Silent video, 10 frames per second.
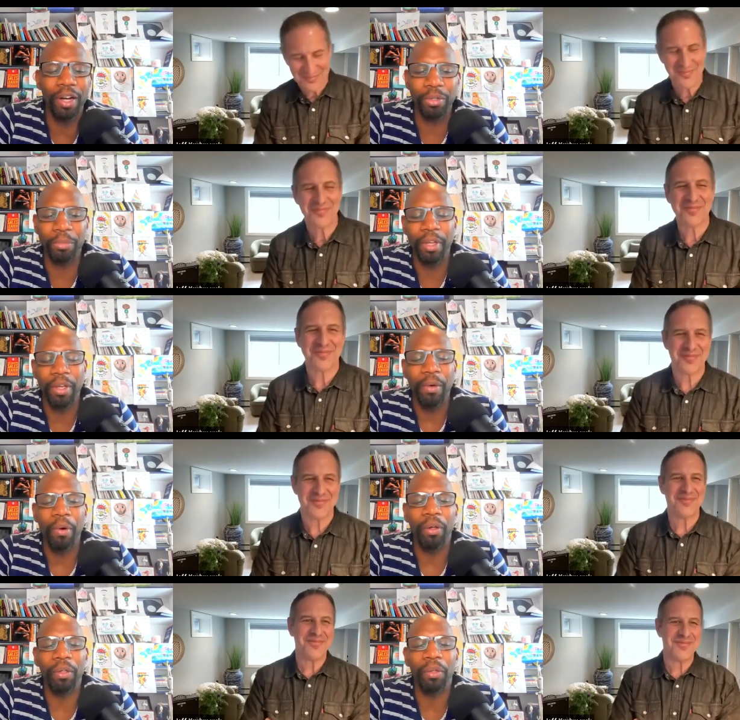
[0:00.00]
Speaker 1: awesome
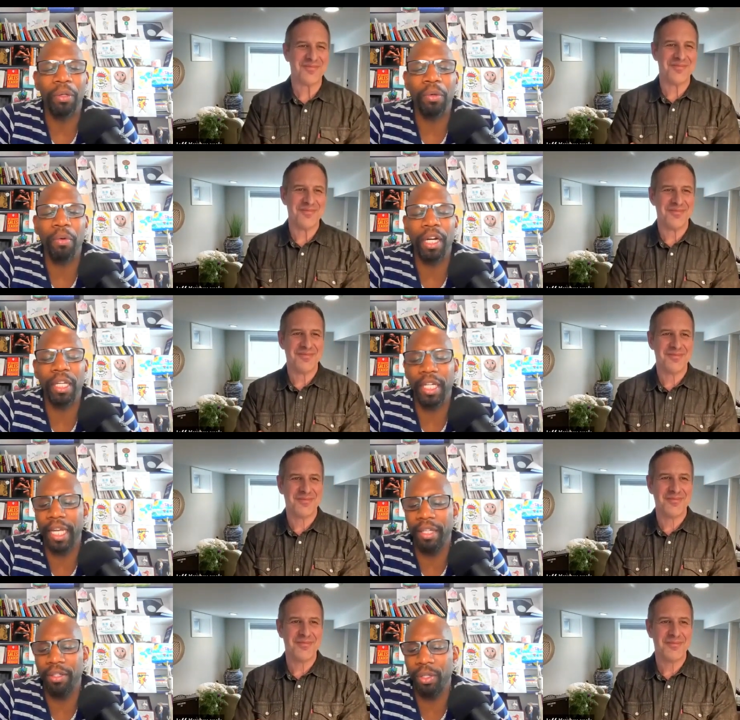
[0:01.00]
well, oh, you
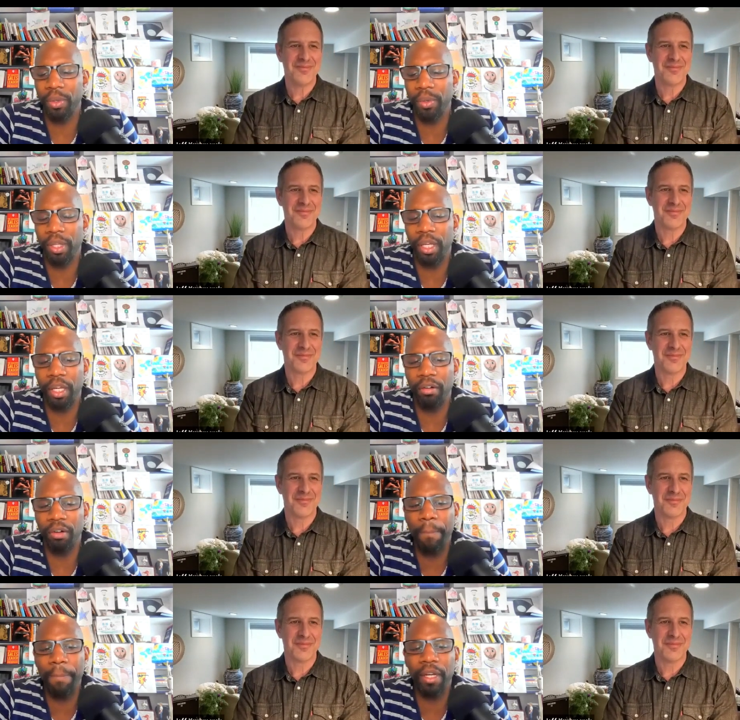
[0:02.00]
ready to get into
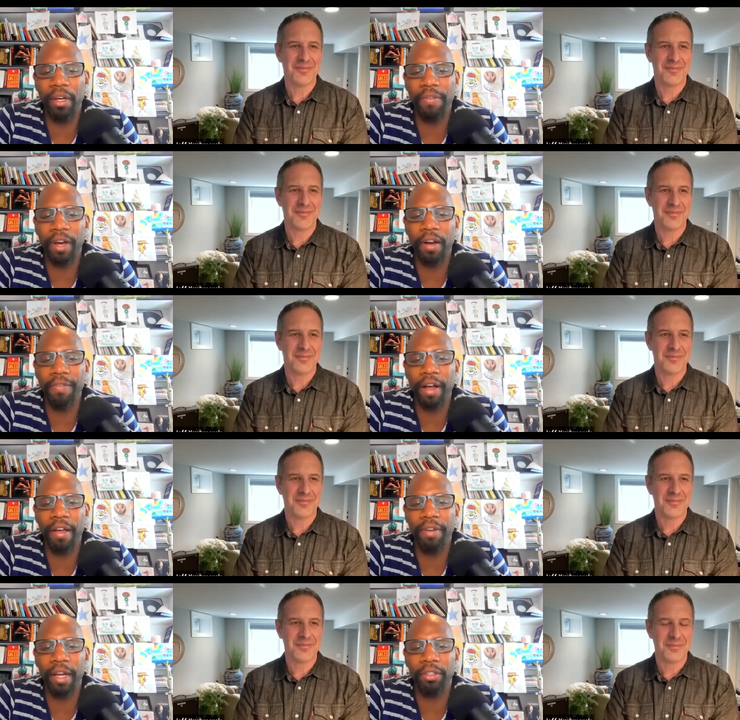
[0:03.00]
the rapid
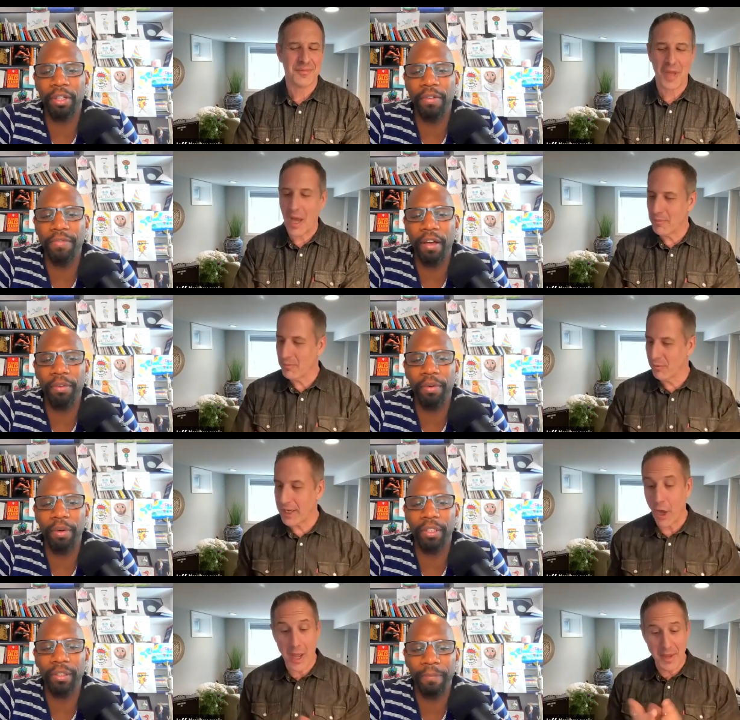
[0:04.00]
fire five?
Speaker 2: I'm
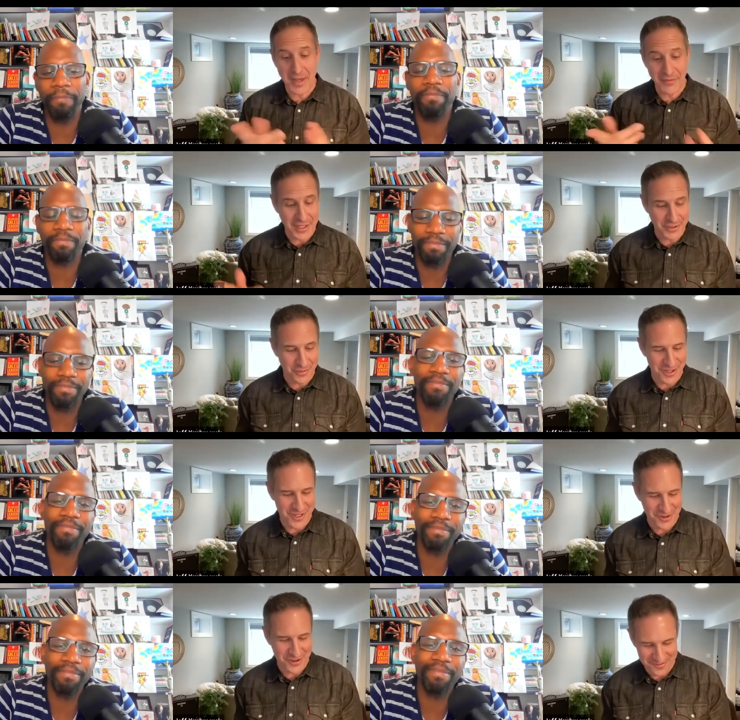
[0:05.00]
ready to go. I might have answered one
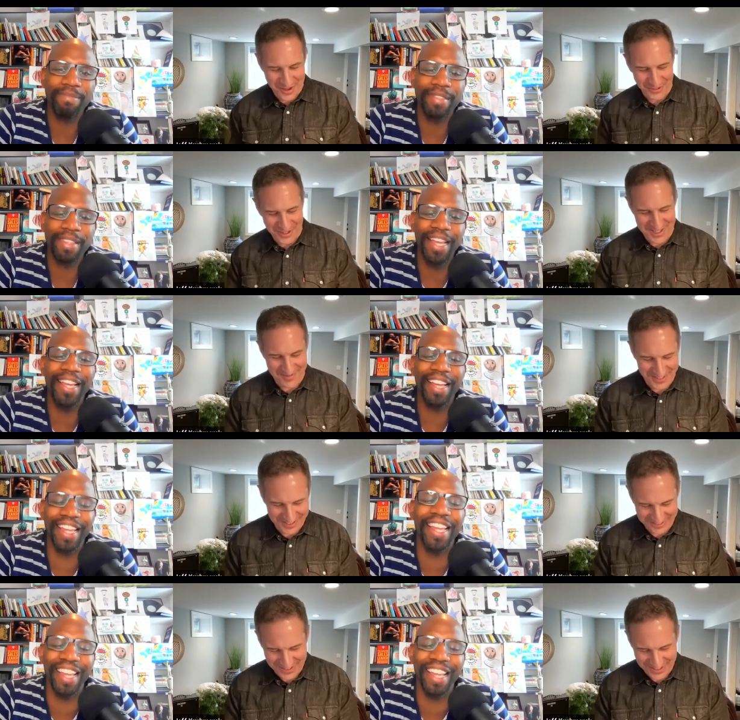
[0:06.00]
or two of them already, but